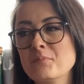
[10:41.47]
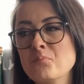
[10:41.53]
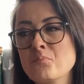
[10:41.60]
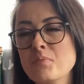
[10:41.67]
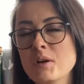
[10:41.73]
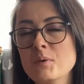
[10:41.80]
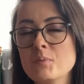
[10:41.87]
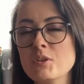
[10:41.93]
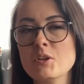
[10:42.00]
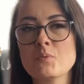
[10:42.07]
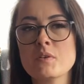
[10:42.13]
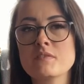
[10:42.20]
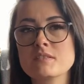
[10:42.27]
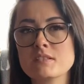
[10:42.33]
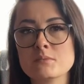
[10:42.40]
But we know
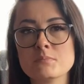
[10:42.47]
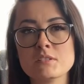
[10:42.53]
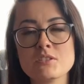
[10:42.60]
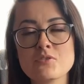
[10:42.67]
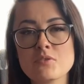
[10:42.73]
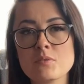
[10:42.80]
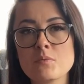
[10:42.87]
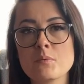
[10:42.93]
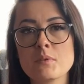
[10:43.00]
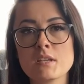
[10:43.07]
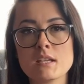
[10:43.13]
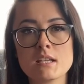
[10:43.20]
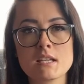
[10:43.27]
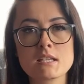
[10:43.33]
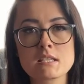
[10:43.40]
we've still been doing what we
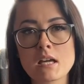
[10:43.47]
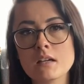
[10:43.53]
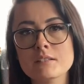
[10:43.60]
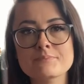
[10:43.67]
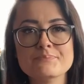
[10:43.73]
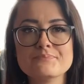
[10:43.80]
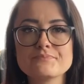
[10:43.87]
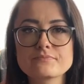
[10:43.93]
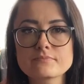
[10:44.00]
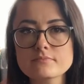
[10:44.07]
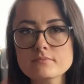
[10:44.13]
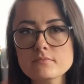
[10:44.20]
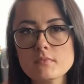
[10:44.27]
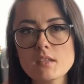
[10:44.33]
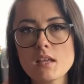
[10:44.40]
need to get done.
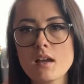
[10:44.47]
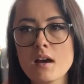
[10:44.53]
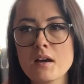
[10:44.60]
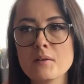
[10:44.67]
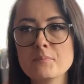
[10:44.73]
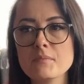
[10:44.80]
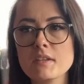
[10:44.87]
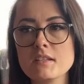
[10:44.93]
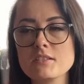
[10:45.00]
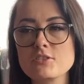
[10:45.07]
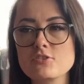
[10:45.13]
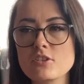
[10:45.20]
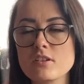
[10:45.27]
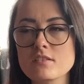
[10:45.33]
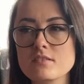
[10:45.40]
It's
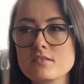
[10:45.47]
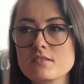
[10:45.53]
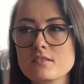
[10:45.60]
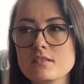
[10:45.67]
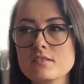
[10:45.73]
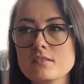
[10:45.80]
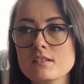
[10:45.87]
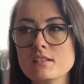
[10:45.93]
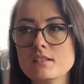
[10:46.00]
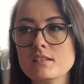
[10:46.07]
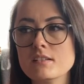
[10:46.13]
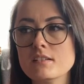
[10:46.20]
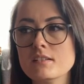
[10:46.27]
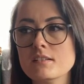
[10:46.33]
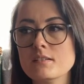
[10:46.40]
just
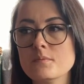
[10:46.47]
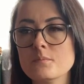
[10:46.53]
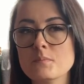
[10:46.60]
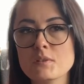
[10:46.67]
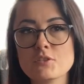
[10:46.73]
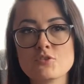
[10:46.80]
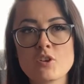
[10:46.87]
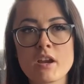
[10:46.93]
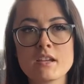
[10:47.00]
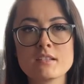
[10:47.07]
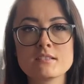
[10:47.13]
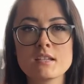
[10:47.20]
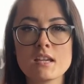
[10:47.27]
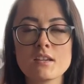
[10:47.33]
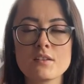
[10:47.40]
been trying to
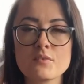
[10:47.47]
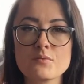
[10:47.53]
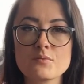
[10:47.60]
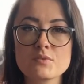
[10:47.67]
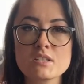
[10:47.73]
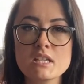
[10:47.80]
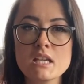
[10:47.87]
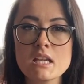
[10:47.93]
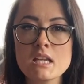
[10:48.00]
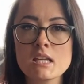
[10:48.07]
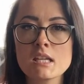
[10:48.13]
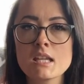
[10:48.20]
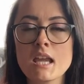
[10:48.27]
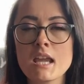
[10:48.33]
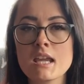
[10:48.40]
stay in a
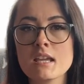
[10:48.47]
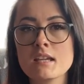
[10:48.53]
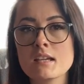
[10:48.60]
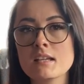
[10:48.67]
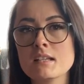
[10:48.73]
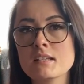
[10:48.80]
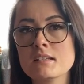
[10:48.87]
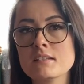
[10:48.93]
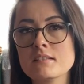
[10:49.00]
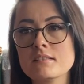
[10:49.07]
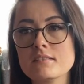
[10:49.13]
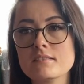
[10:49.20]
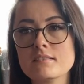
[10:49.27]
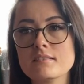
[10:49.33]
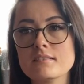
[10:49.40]
routine, and
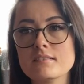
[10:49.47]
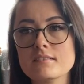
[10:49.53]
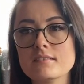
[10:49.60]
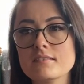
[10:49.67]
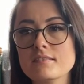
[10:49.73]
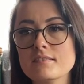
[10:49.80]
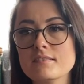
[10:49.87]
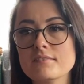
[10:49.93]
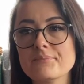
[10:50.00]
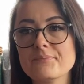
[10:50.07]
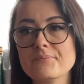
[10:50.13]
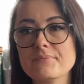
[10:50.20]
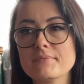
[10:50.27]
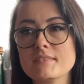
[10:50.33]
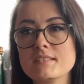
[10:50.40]

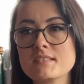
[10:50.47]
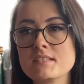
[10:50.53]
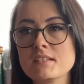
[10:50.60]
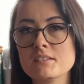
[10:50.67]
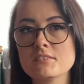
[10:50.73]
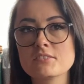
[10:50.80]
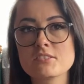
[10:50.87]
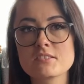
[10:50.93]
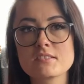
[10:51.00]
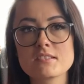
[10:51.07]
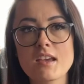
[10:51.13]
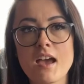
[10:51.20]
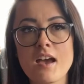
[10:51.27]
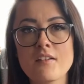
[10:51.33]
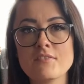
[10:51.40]
still just
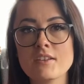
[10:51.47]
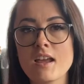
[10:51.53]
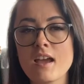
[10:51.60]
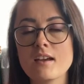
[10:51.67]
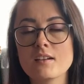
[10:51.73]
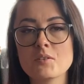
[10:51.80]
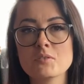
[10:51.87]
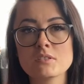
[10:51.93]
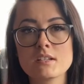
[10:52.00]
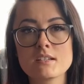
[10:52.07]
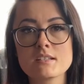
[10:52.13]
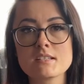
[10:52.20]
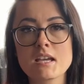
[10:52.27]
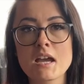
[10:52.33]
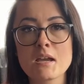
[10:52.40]
haven't had a whole lot
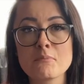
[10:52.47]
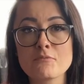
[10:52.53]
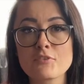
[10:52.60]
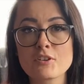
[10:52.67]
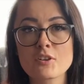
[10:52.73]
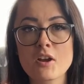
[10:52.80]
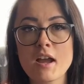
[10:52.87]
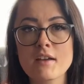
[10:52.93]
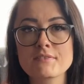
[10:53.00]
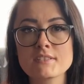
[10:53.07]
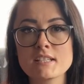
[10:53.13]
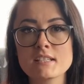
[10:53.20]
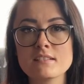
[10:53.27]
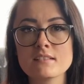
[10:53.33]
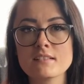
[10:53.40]
of time for
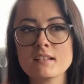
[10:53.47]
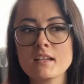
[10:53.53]
crafting.